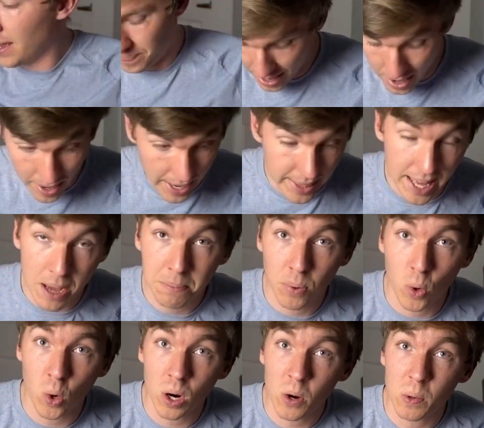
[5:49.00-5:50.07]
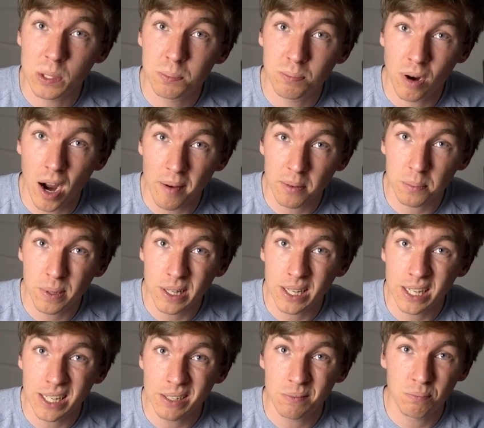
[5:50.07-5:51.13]
All right, that pour was
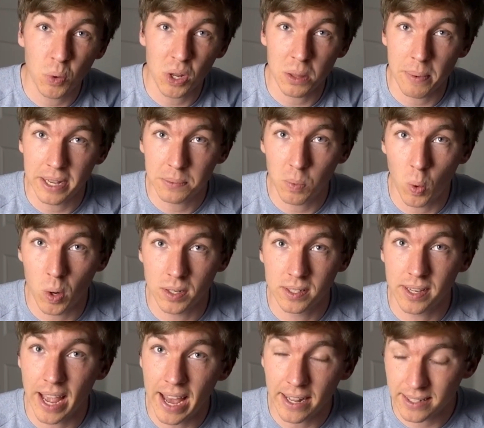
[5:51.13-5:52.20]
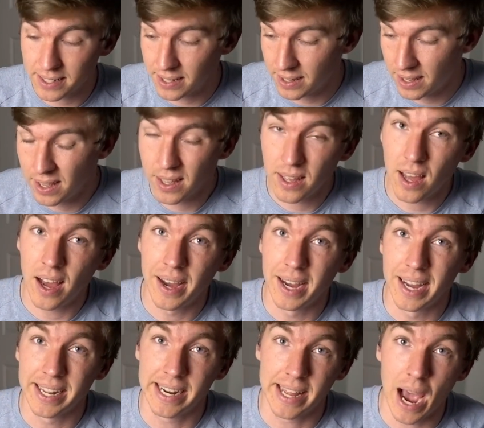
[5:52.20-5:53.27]
probably one of the best pours yet,
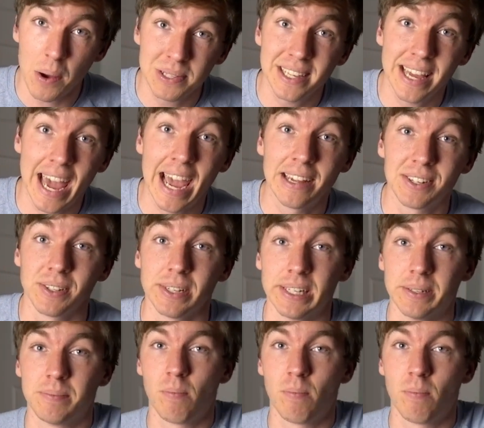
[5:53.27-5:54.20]
and I would say handily.